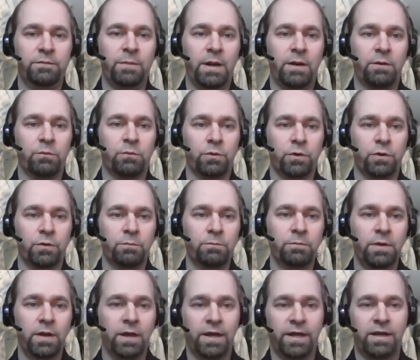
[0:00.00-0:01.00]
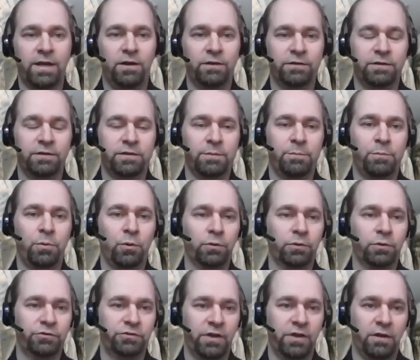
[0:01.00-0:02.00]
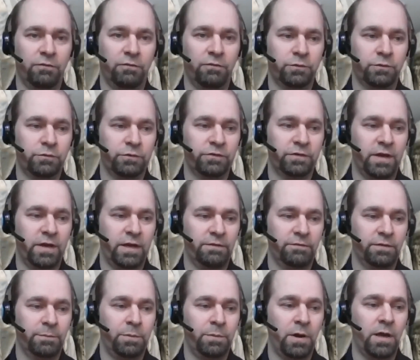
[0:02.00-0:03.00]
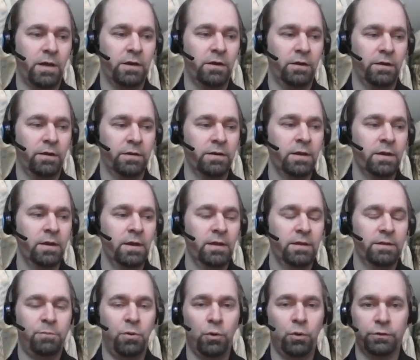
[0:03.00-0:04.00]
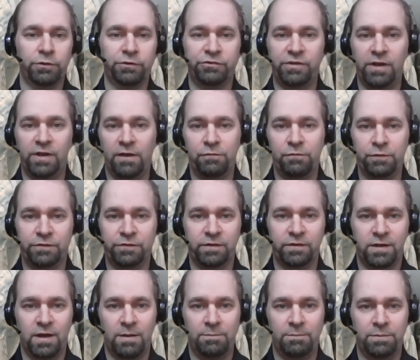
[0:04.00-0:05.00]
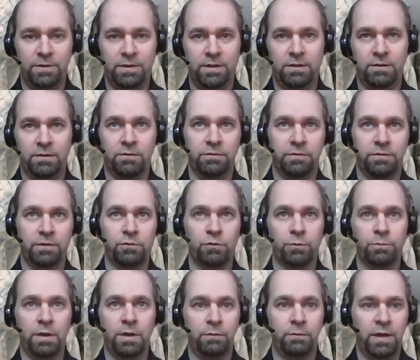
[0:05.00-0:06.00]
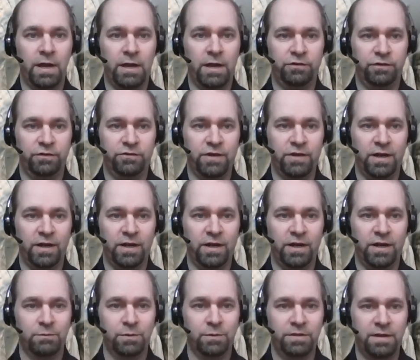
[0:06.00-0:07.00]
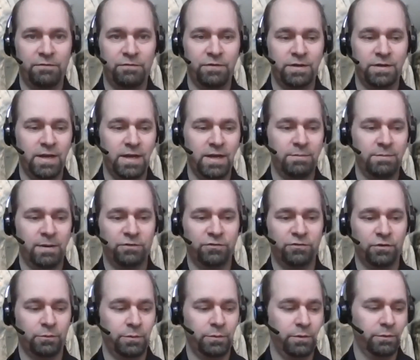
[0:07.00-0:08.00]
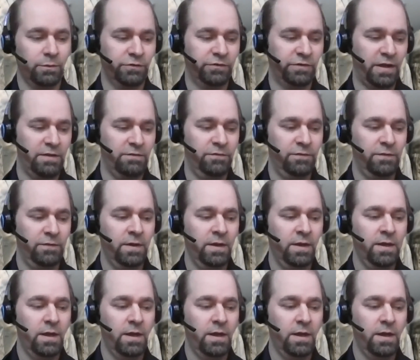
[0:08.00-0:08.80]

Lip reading: in my room and I called it the Polar Shelf, which was kind of a pun on Polar Shelf was the company or the group that we actually checked in with every day to make sure we were safe.